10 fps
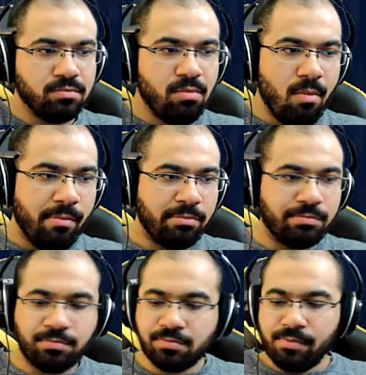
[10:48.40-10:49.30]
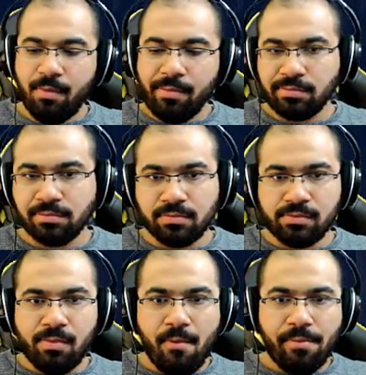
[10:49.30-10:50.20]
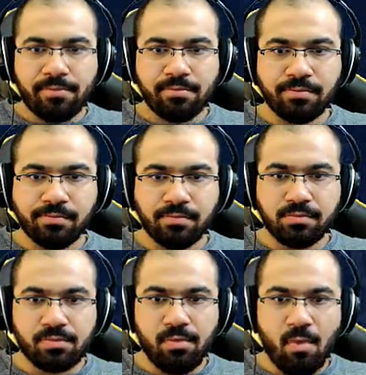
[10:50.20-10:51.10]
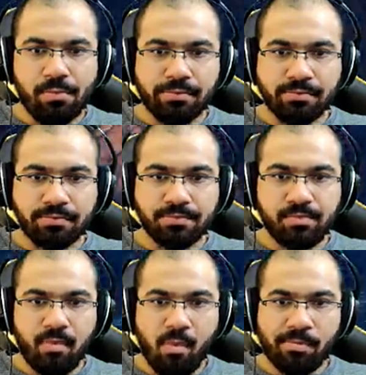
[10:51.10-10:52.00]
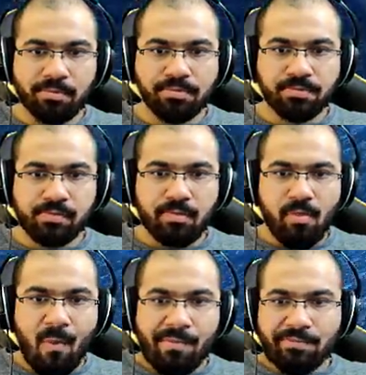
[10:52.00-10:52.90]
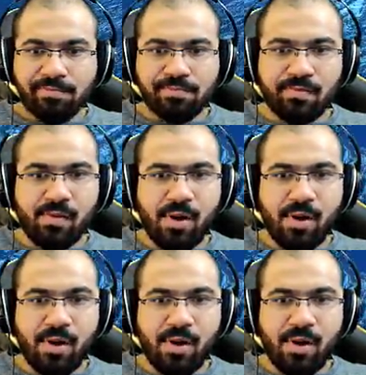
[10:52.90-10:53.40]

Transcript: Hell yeah, Leroy, get him. Killed my fam. I'm about to kill him. Please